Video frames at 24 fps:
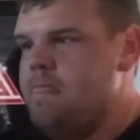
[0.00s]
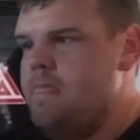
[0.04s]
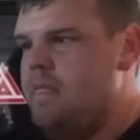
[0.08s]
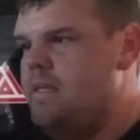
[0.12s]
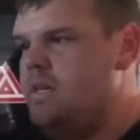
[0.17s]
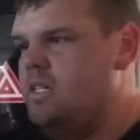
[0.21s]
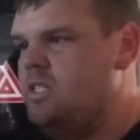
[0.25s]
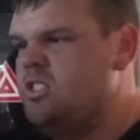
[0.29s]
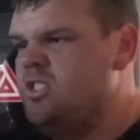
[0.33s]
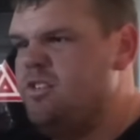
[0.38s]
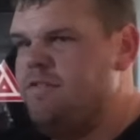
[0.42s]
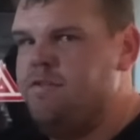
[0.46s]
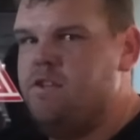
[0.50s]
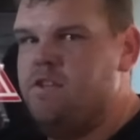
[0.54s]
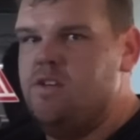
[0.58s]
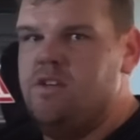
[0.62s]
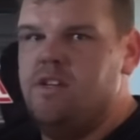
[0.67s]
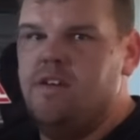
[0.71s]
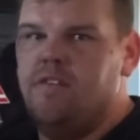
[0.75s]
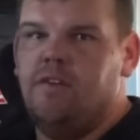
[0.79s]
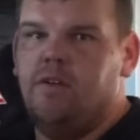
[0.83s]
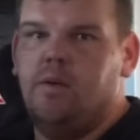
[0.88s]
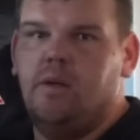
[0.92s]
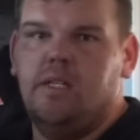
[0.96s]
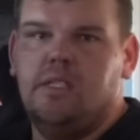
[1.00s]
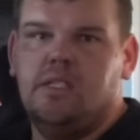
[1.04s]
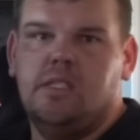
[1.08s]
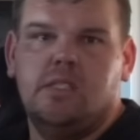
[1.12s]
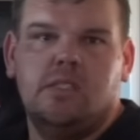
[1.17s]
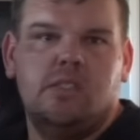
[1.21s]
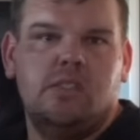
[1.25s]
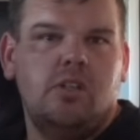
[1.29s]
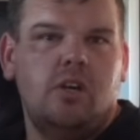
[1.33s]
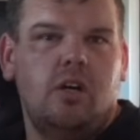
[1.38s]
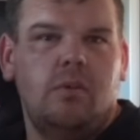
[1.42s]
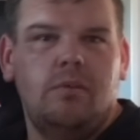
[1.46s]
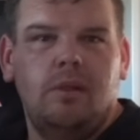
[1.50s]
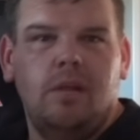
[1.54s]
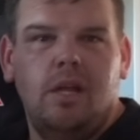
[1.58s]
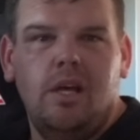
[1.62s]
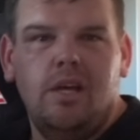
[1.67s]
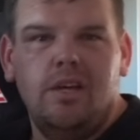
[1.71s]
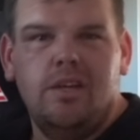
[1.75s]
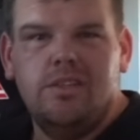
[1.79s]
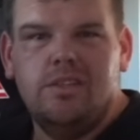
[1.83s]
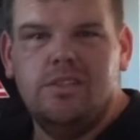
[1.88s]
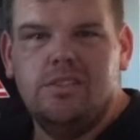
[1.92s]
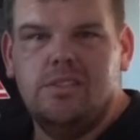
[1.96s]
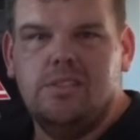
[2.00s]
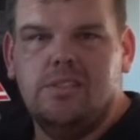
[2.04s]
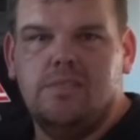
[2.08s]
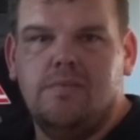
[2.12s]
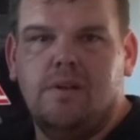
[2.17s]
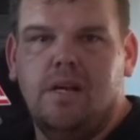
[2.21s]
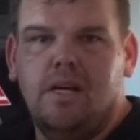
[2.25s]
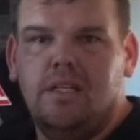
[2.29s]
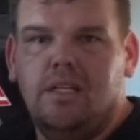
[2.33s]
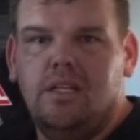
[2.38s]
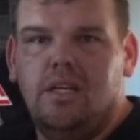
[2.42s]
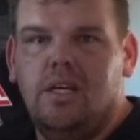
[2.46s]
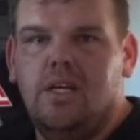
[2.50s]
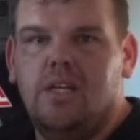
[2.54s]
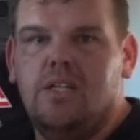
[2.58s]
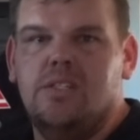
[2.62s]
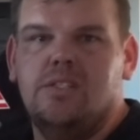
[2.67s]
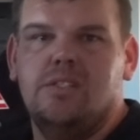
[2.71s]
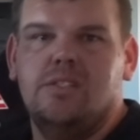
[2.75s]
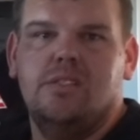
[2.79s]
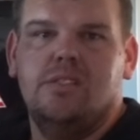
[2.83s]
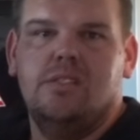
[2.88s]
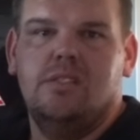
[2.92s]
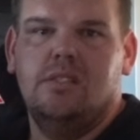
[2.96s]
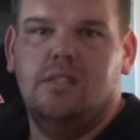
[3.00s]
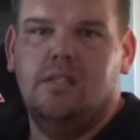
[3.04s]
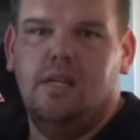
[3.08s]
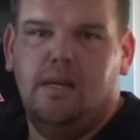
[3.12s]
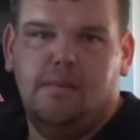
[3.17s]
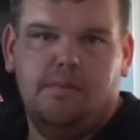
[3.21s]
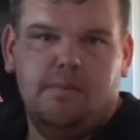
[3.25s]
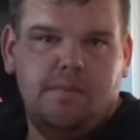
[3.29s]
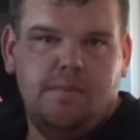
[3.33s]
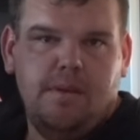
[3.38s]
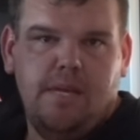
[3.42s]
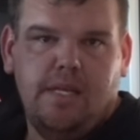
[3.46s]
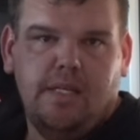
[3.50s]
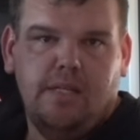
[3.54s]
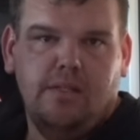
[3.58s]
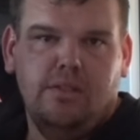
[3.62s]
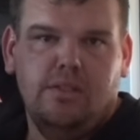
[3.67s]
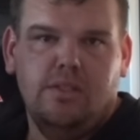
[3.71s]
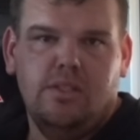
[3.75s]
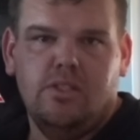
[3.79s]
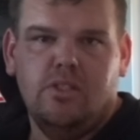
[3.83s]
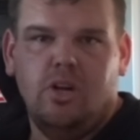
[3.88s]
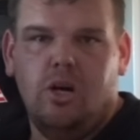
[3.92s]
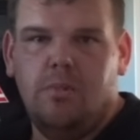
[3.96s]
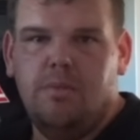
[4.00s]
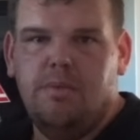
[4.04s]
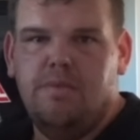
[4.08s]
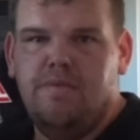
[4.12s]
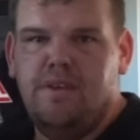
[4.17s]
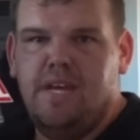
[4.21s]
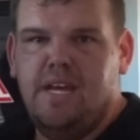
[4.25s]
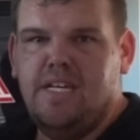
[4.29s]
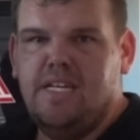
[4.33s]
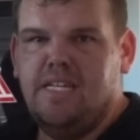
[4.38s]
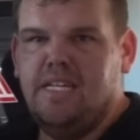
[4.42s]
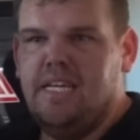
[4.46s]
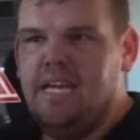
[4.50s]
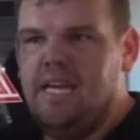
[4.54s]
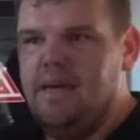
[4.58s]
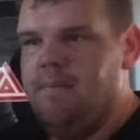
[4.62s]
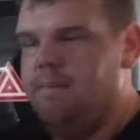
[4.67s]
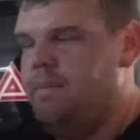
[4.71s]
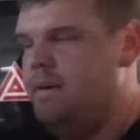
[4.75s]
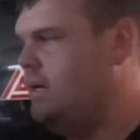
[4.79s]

There's a few different ones. There's top loaders, there's front loaders, depending on the type of van you get.